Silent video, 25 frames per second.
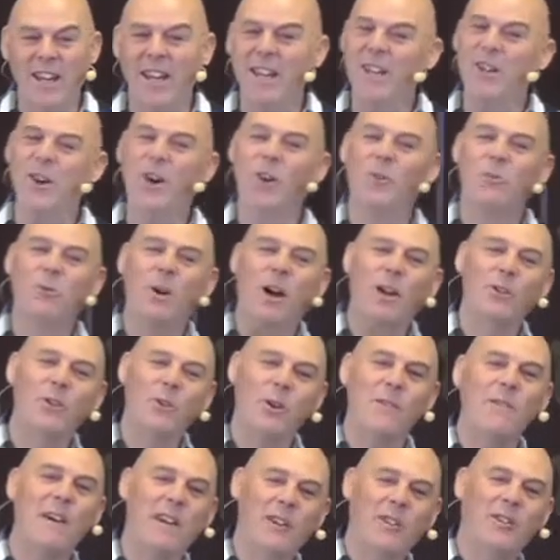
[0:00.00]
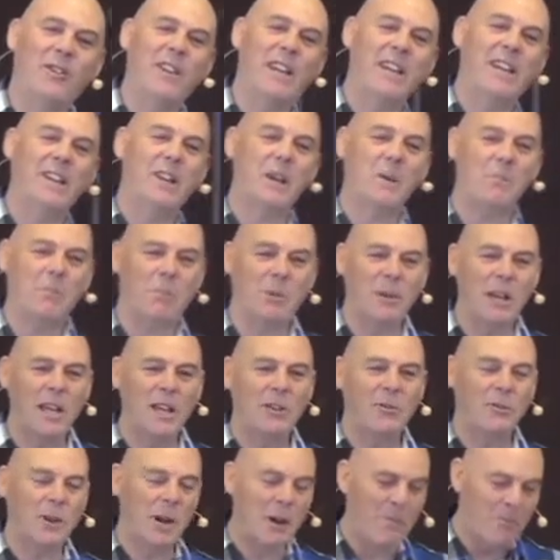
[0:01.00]
He knows what I do in that secret
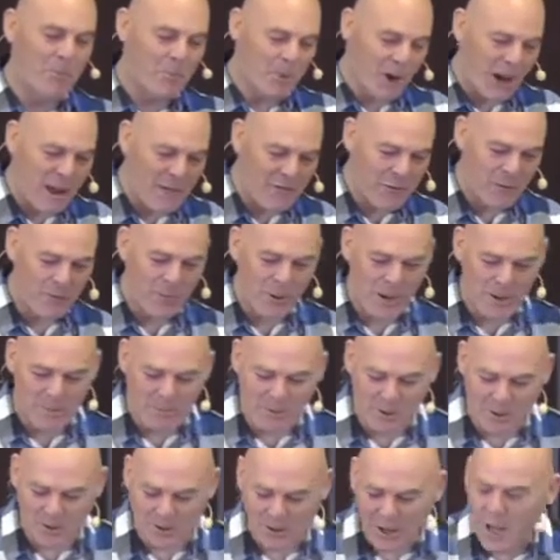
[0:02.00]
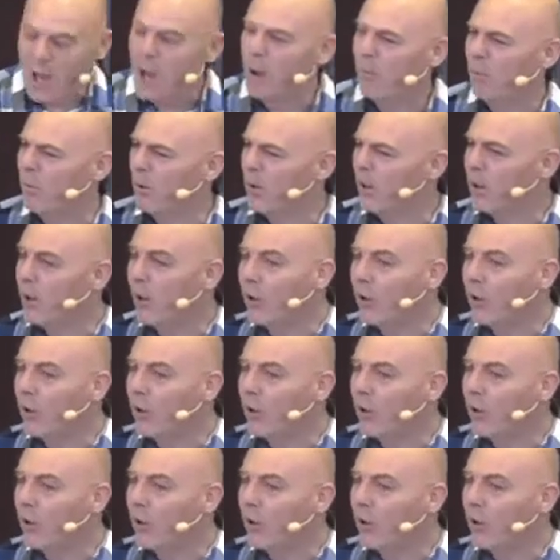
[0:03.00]
place when I'm praying for people. But he